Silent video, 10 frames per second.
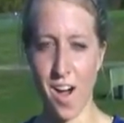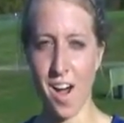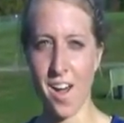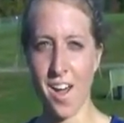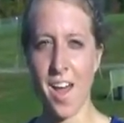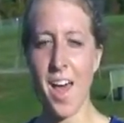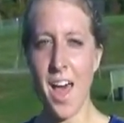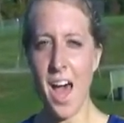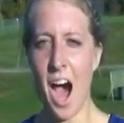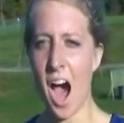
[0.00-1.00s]
Uh,
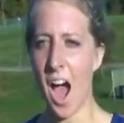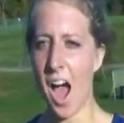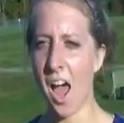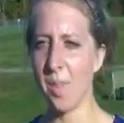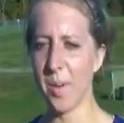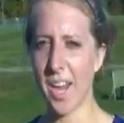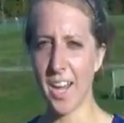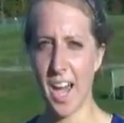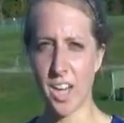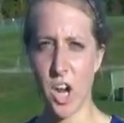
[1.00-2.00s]
in the
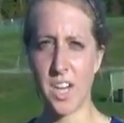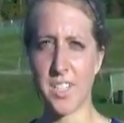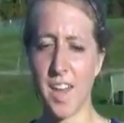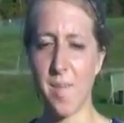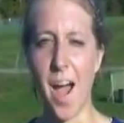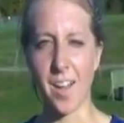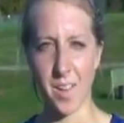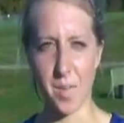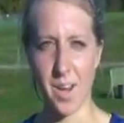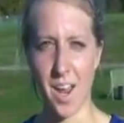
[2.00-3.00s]
beginning, I tried to stay back a
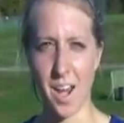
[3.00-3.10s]
little bit.